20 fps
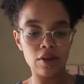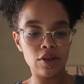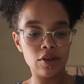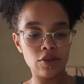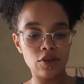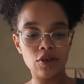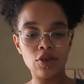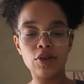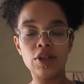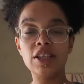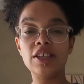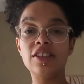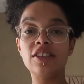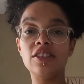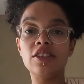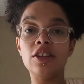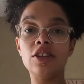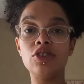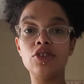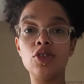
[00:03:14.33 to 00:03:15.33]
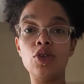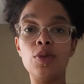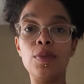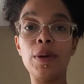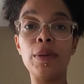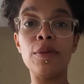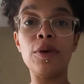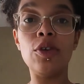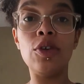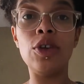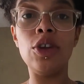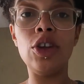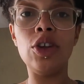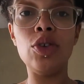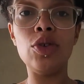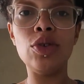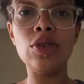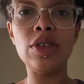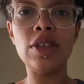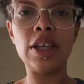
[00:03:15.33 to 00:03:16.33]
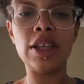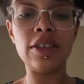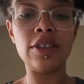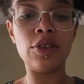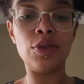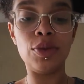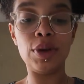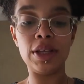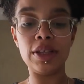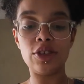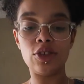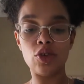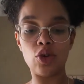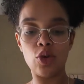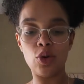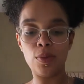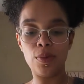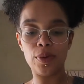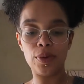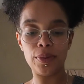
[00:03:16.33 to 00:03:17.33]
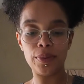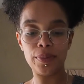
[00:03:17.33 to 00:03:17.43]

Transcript: So this is the soap I'm gonna use. It's green soap.